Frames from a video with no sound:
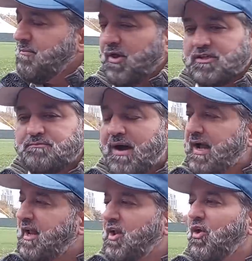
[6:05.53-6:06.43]
Because my
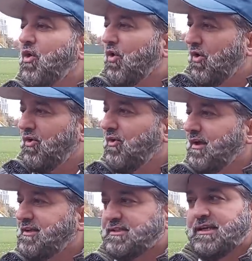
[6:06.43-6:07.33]
law
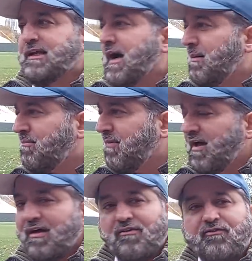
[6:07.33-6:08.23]
doesn't come
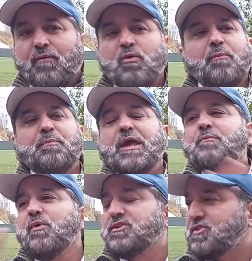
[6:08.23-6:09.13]
from what
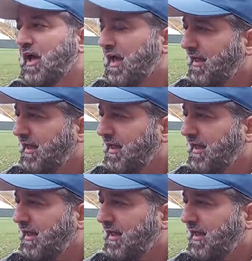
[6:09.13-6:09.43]
people say.